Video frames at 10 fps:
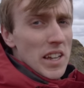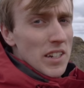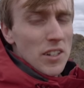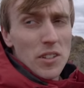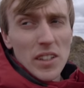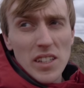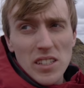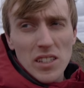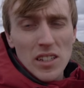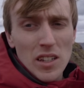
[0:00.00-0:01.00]
day to do
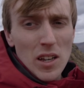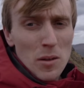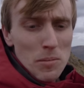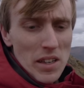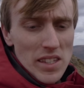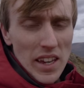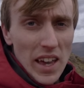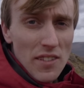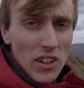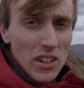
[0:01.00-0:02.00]
this. Best day
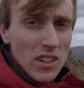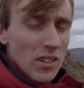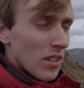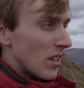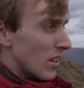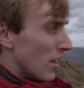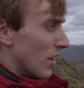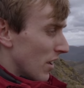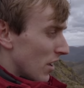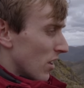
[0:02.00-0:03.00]
ever.
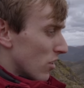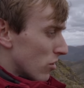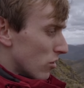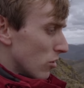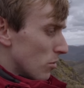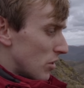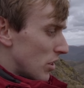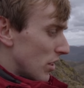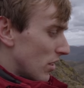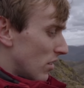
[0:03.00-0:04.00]
Super
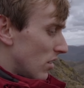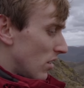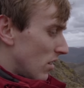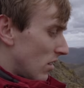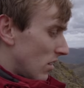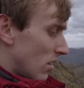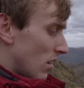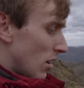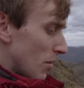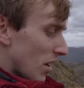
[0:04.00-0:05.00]
chill.
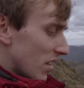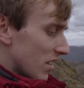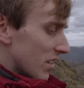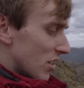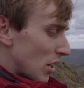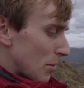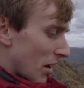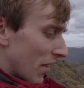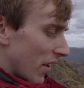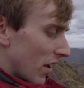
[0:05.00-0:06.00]
Oh my god, there's a sheep
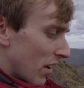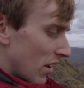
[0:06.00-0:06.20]
down there.